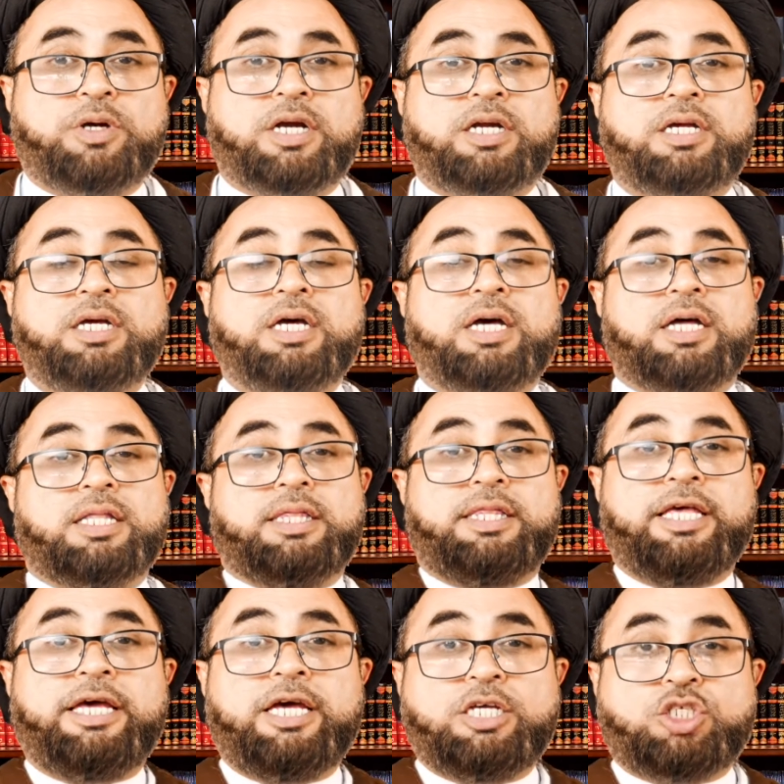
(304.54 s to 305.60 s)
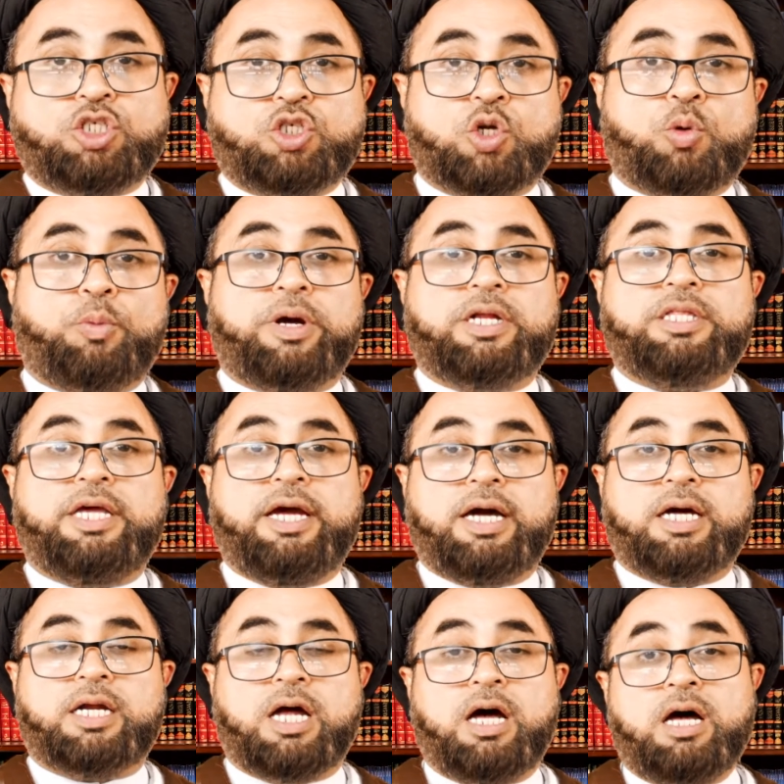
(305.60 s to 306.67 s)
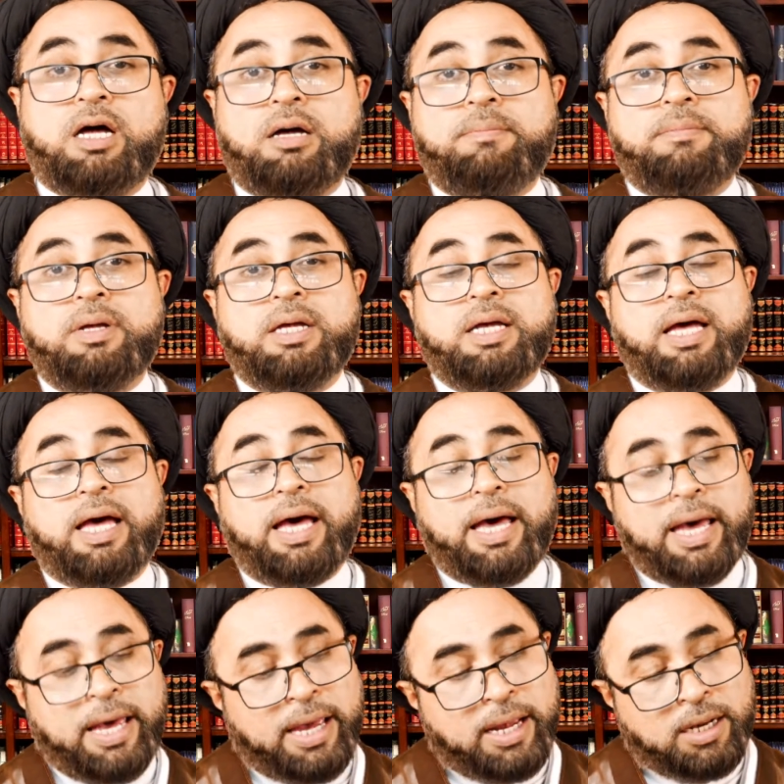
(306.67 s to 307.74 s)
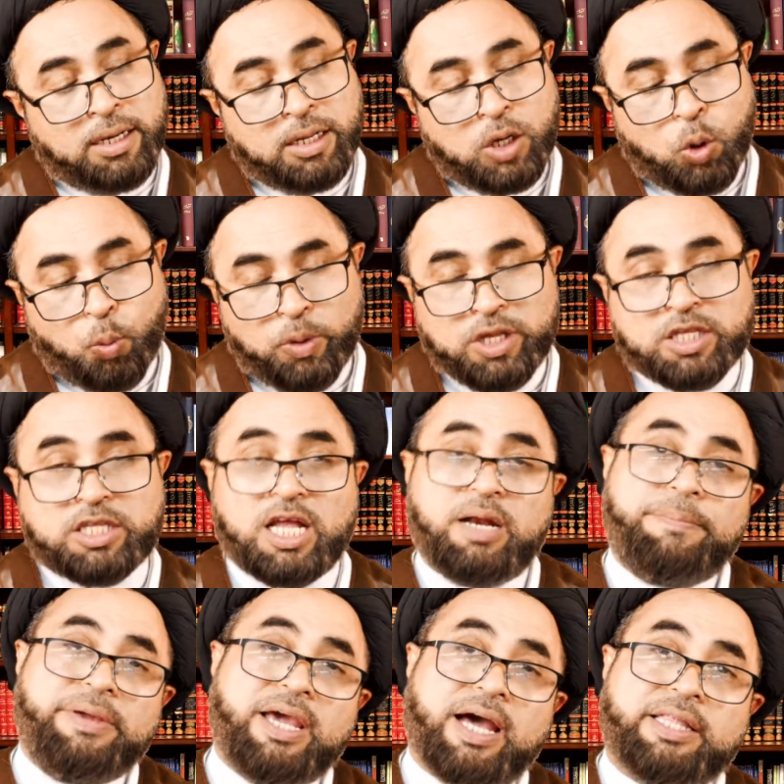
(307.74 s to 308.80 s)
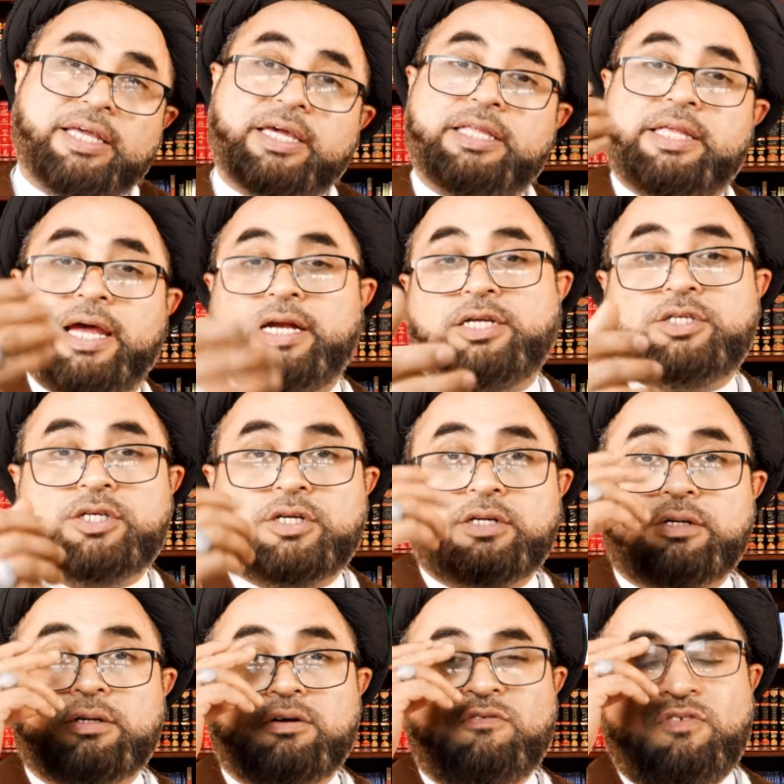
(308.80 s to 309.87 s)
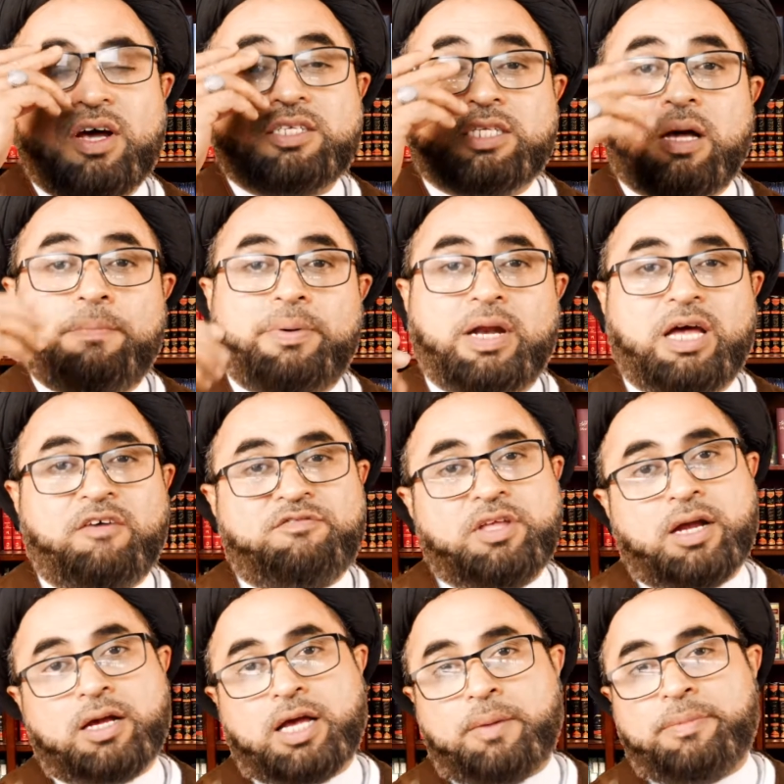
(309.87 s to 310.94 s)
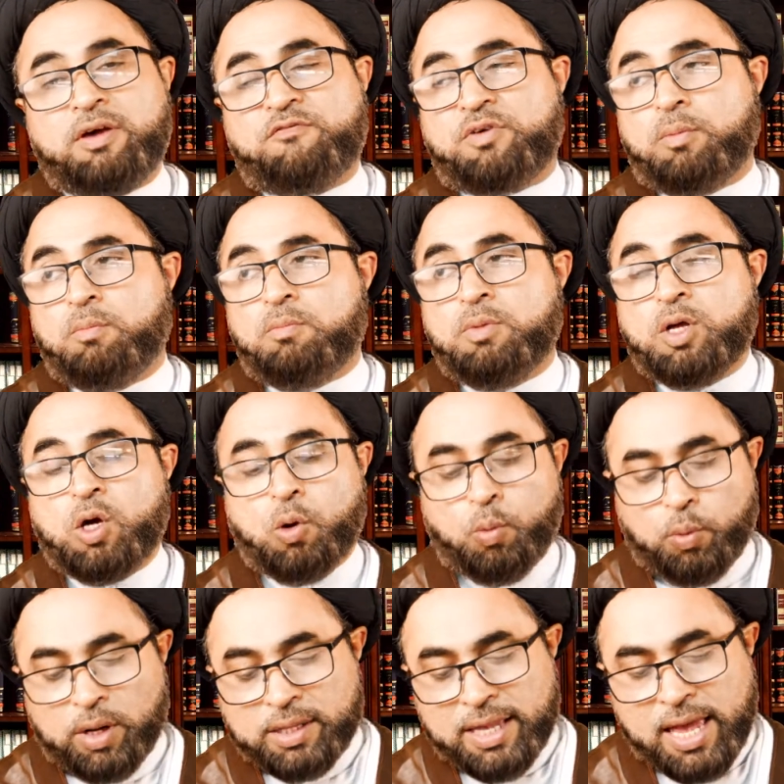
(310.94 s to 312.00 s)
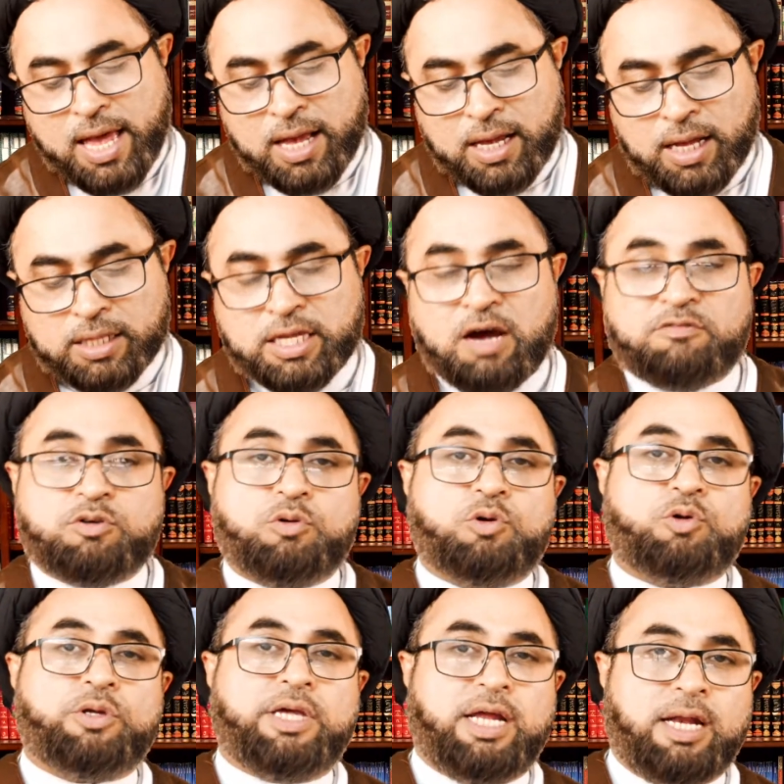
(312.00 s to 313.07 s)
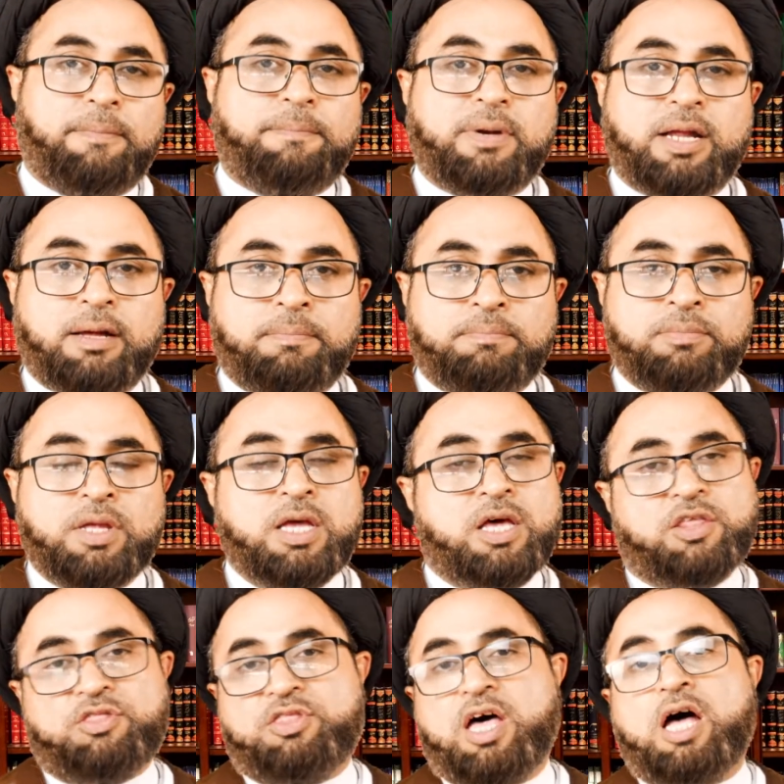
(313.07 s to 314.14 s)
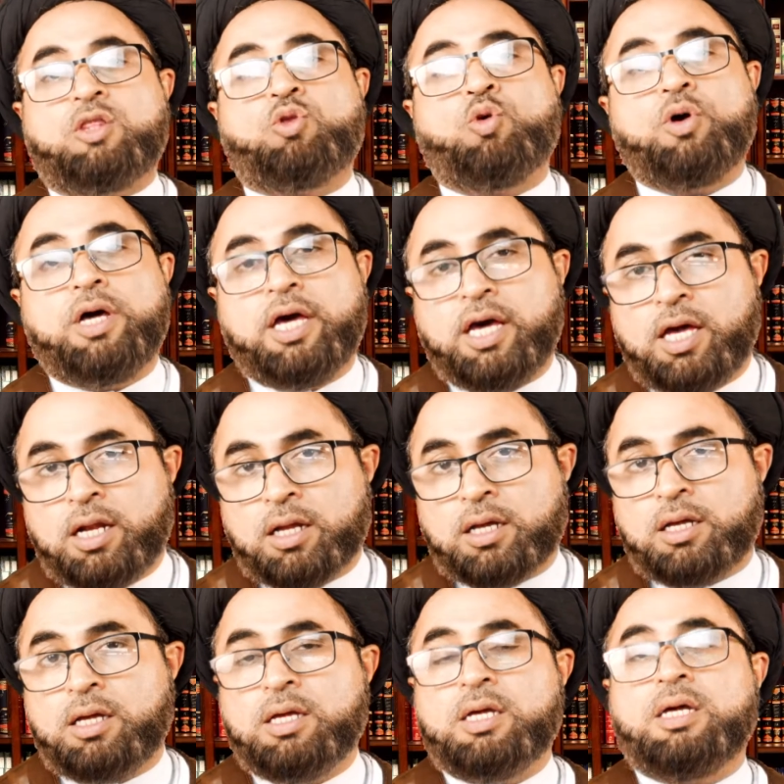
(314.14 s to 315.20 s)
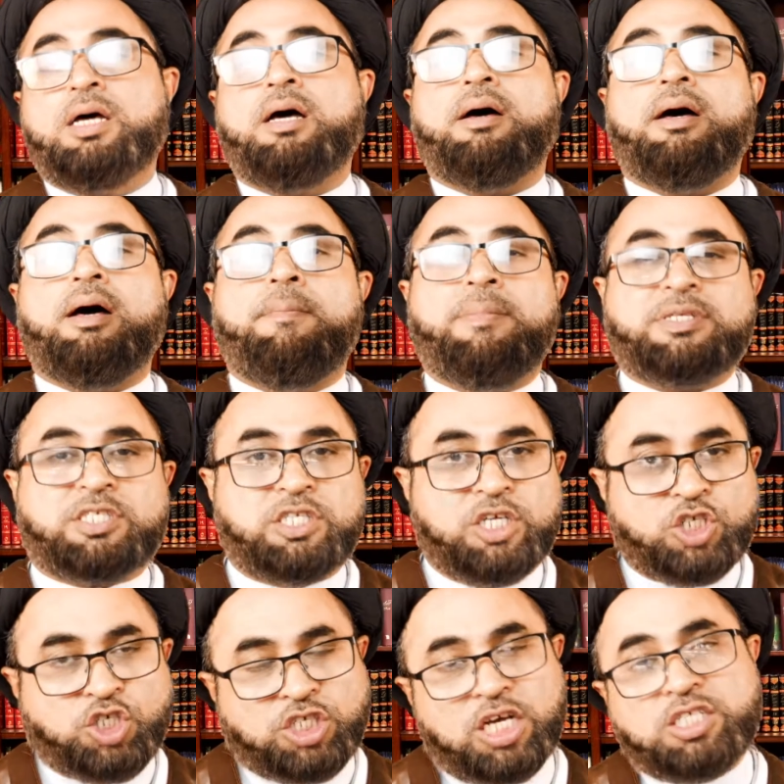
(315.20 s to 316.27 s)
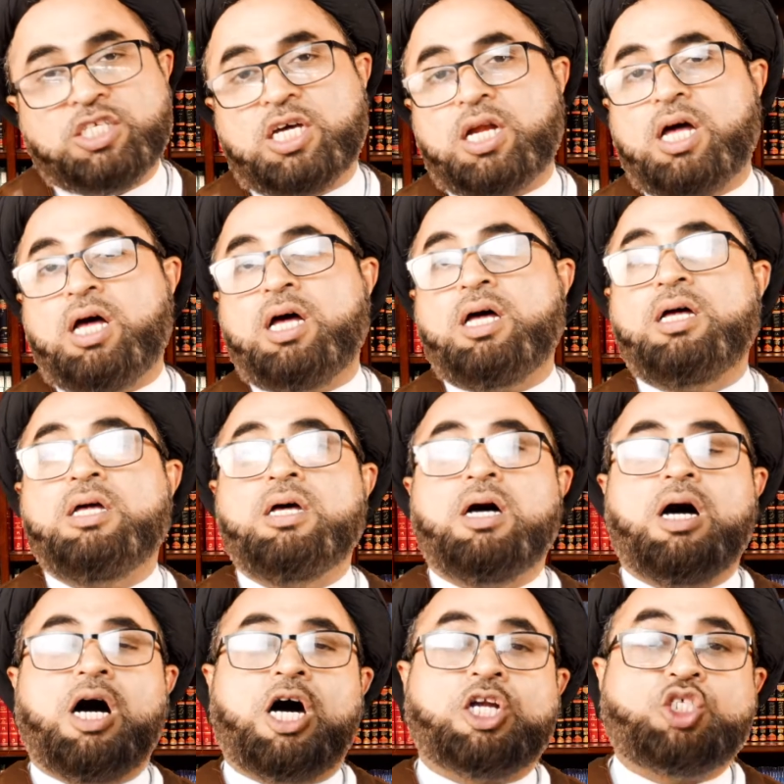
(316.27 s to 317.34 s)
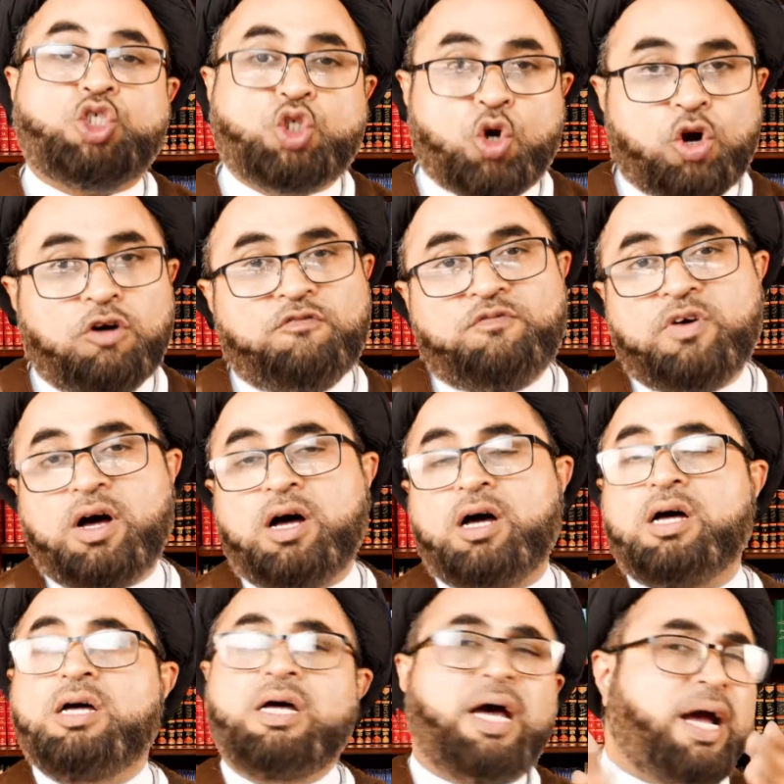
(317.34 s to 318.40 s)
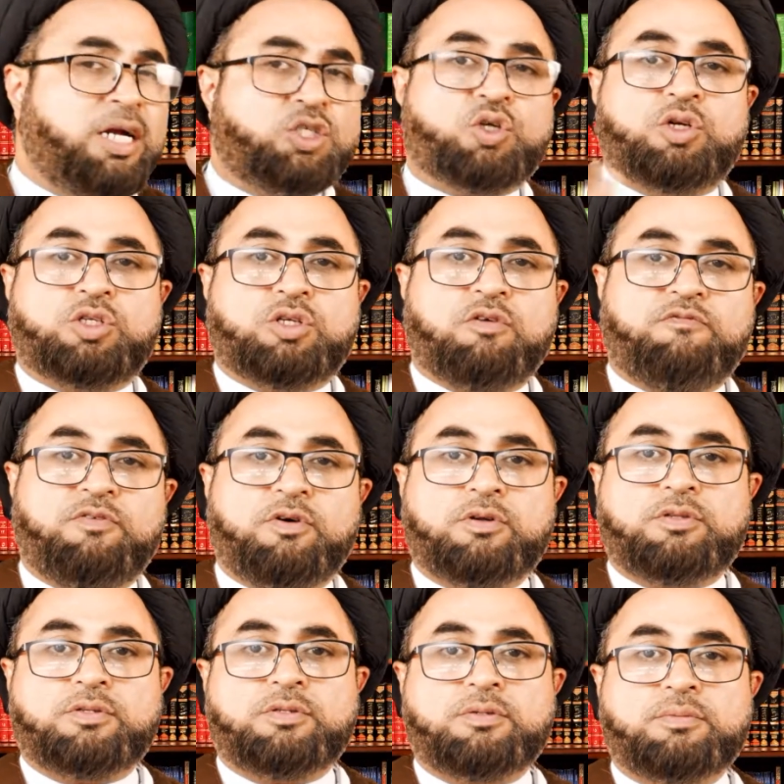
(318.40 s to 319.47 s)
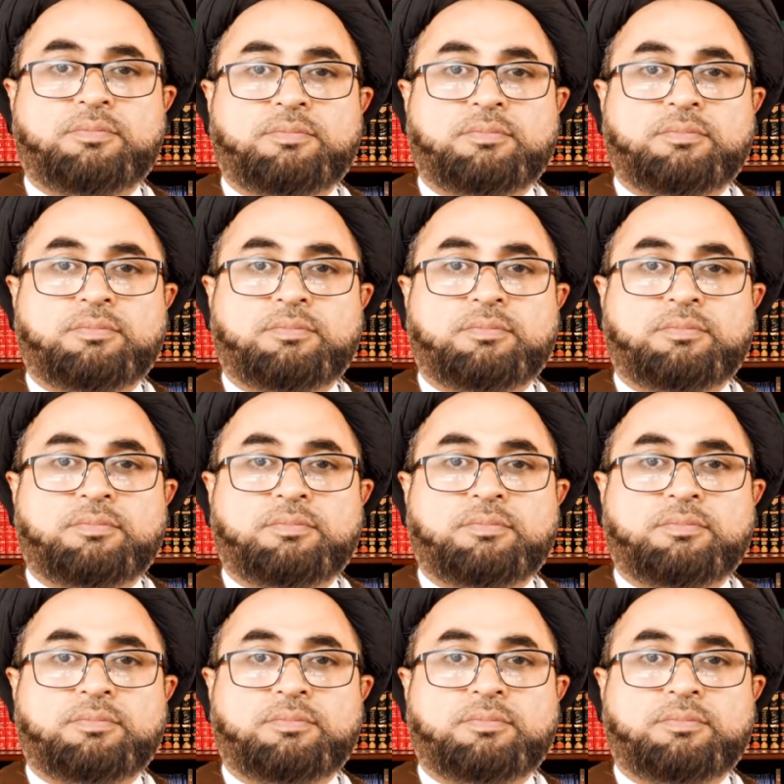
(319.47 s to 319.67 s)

where they should wear the ihram, and with the talbiyah they can enter. For example, if they are coming from one angle, they have to go to Yalamlam, Dhatu Irq, Masjid al-Shajara, or Juhfa, and so on and so forth.